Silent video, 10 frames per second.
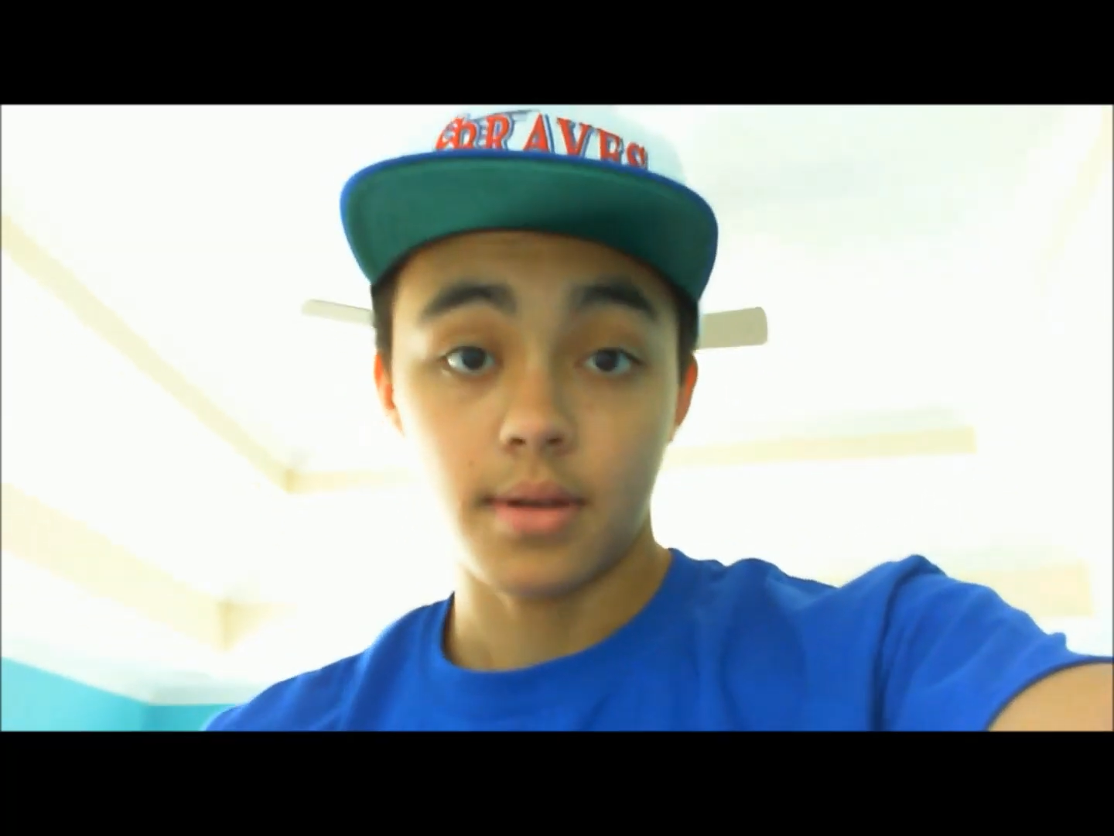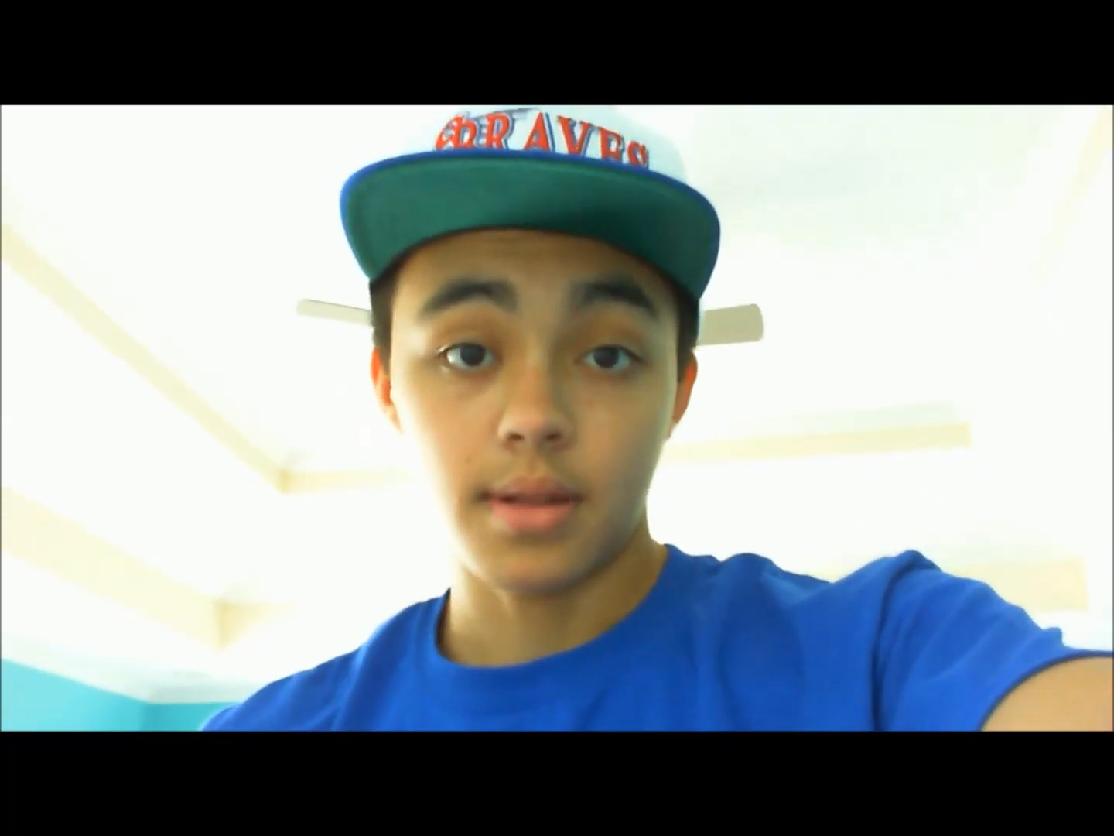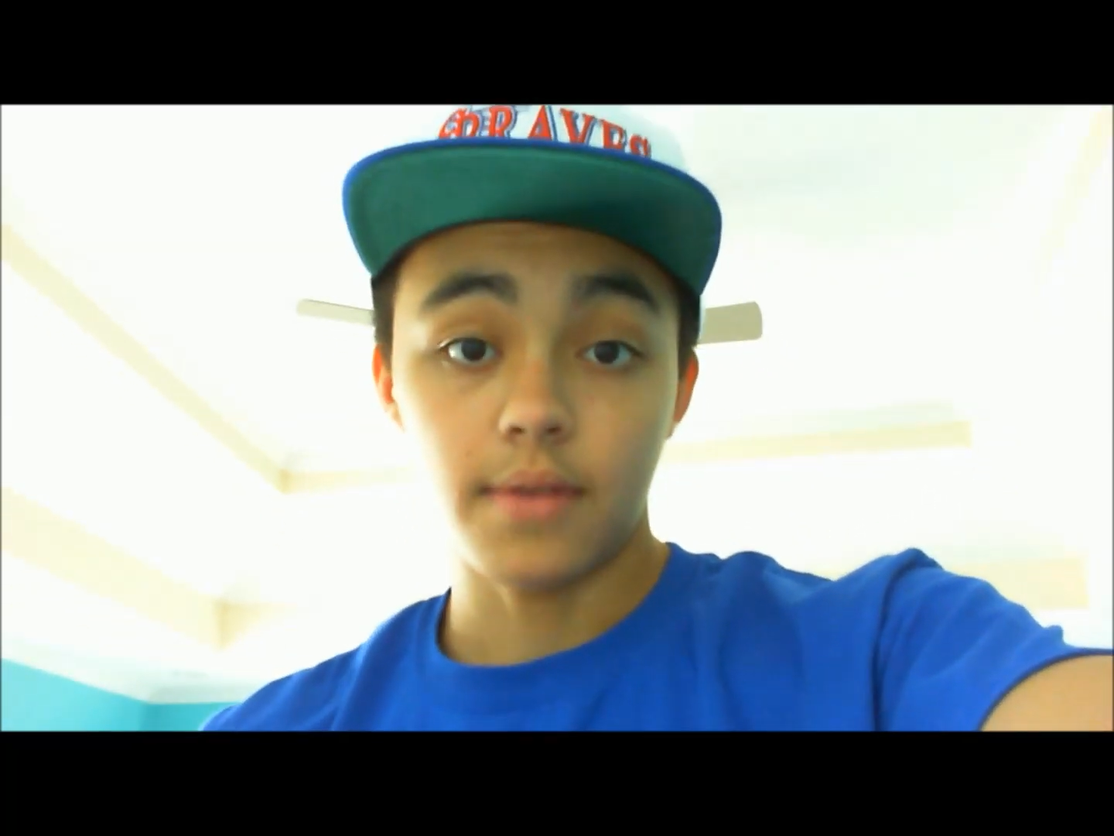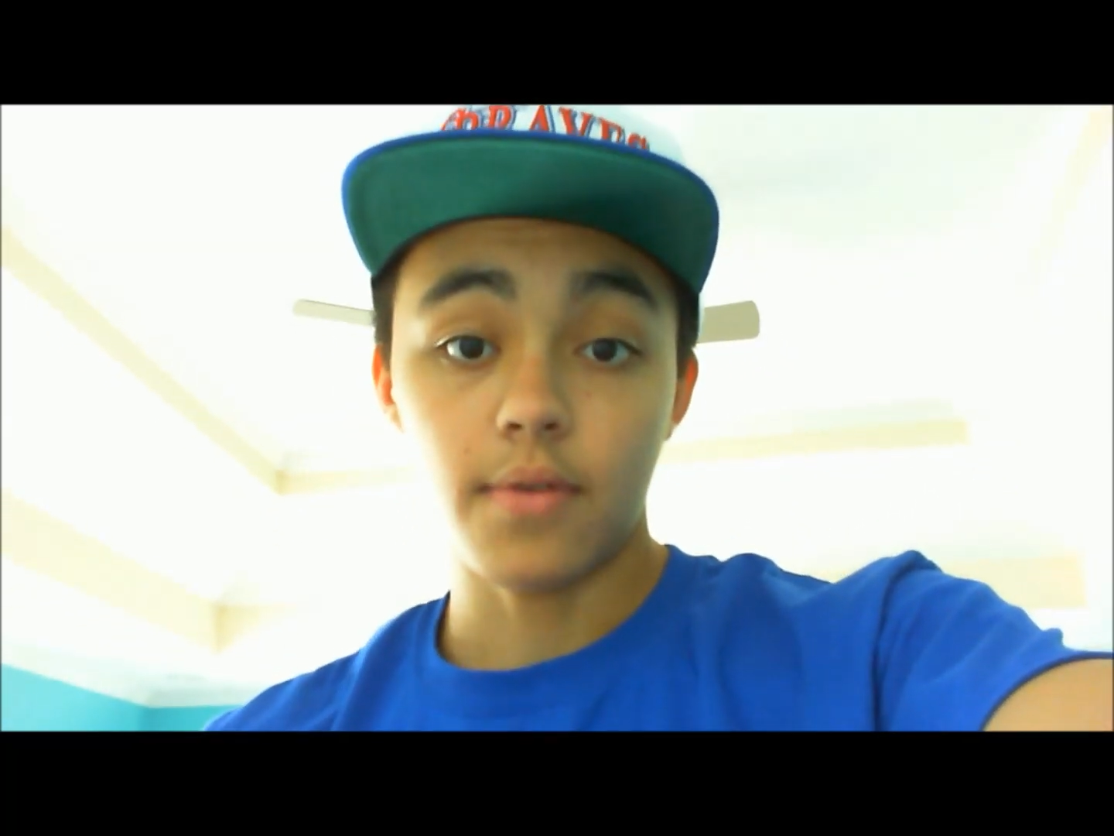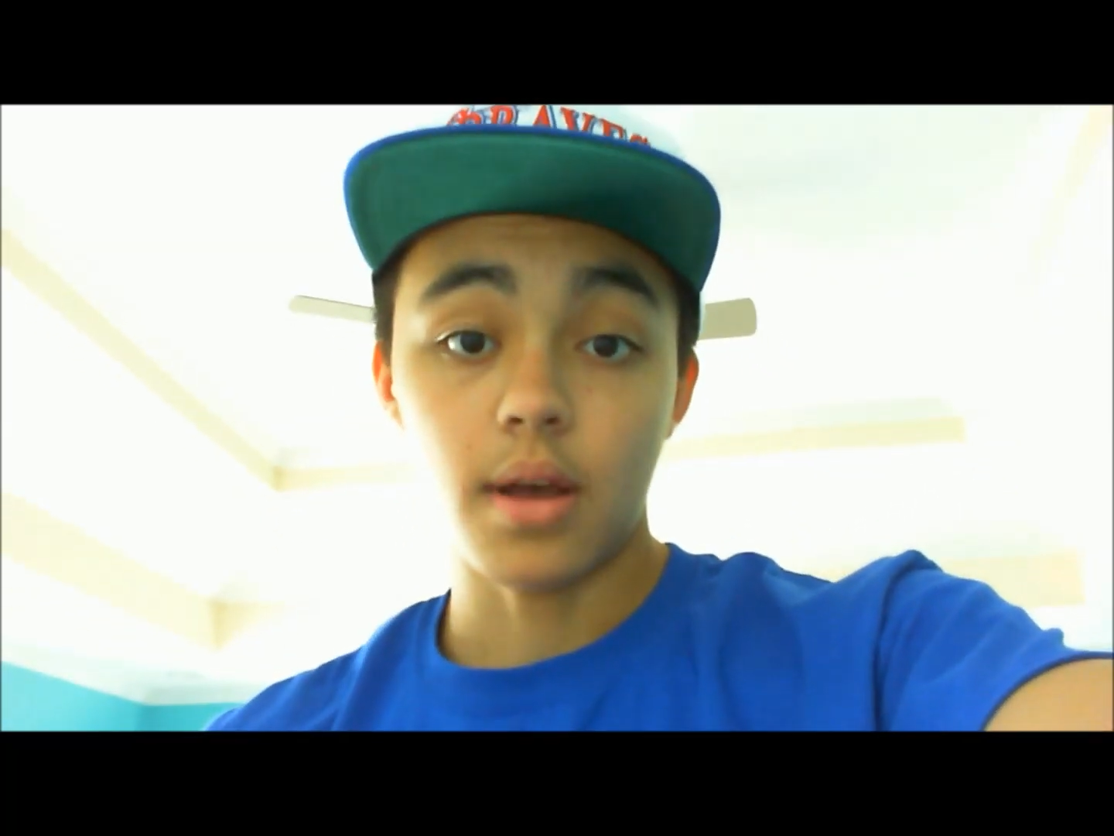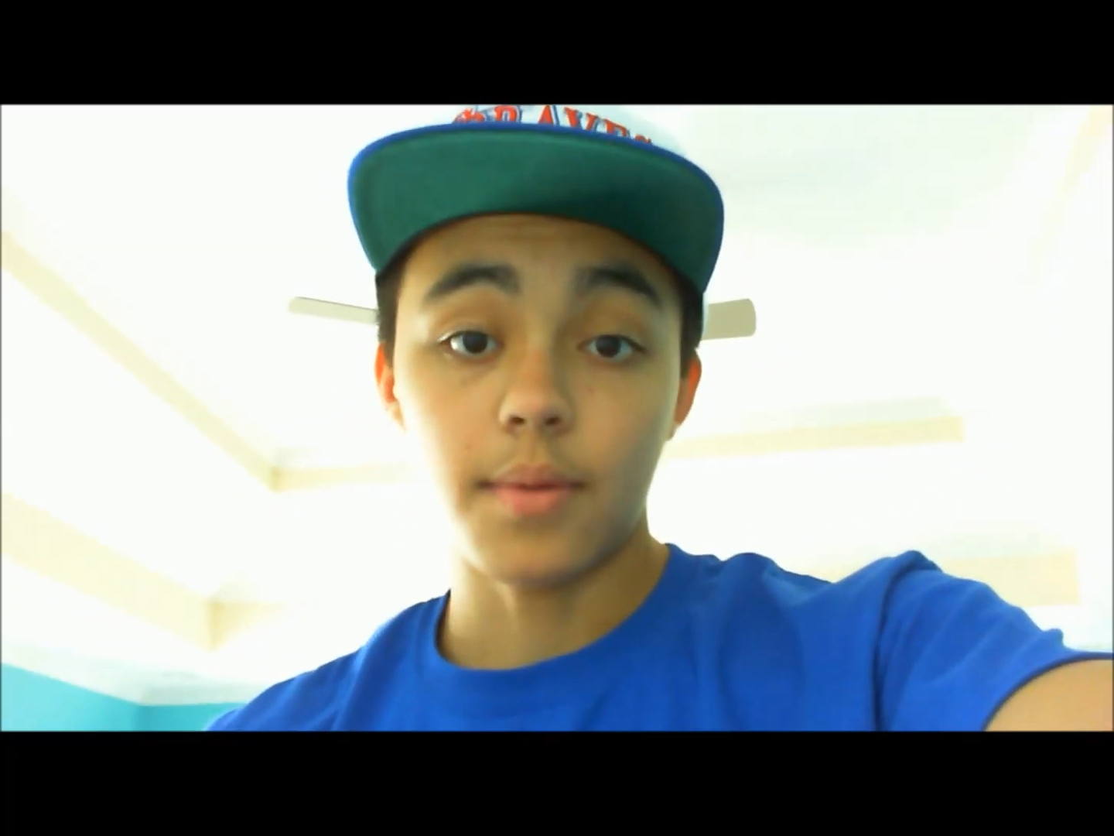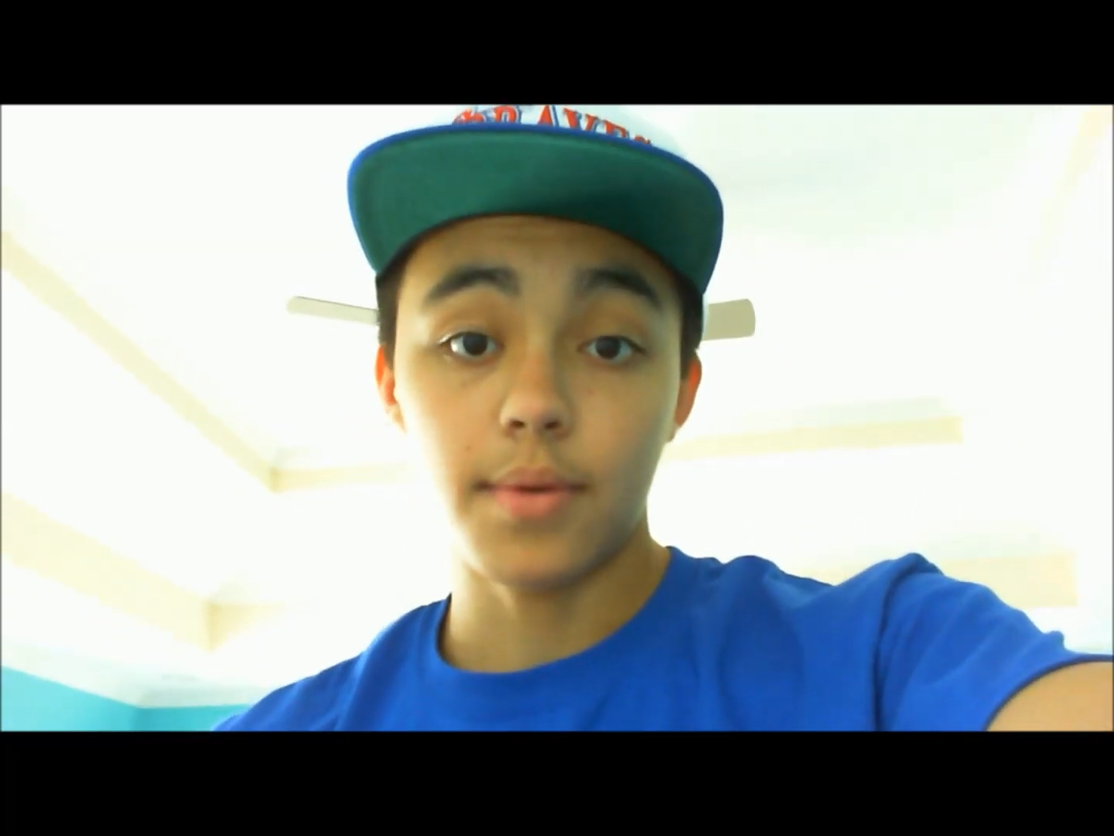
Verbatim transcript: you felt